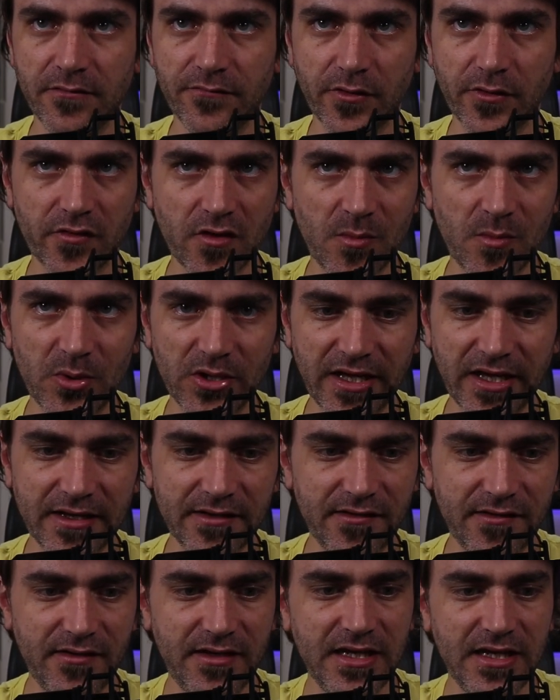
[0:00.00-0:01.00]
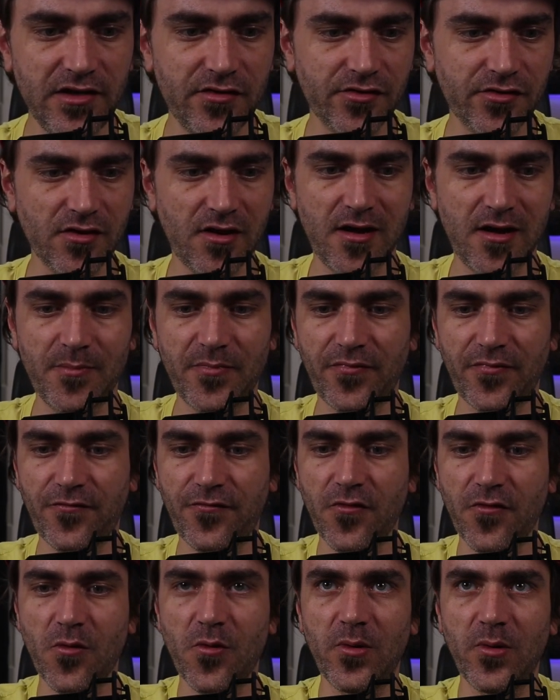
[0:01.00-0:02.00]
For example, here, D sharp
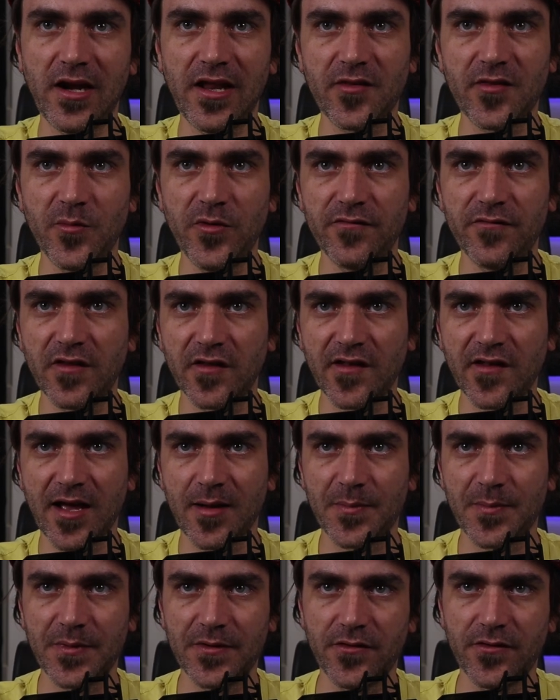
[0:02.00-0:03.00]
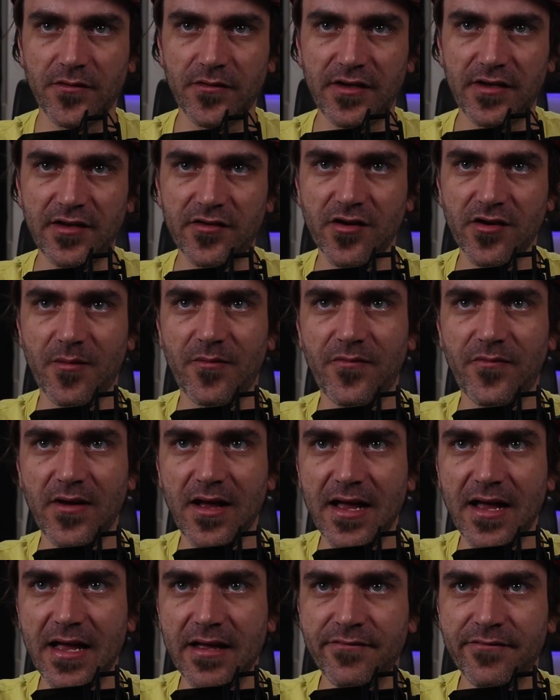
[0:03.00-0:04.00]
4, let's move this up to D sharp
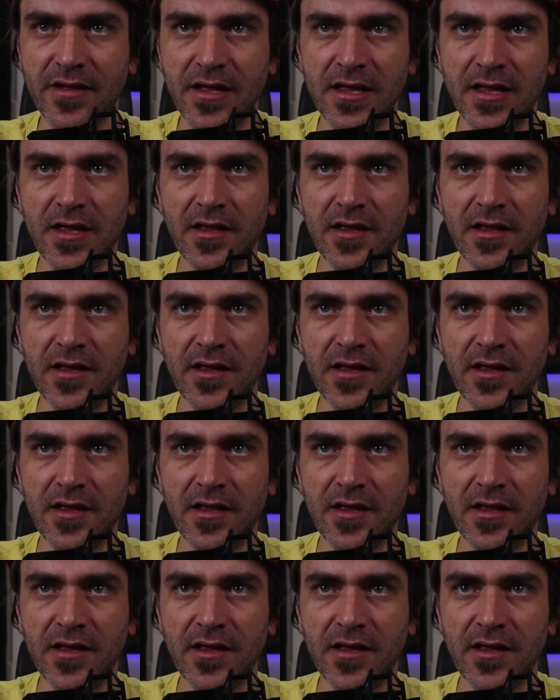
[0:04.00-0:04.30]
5.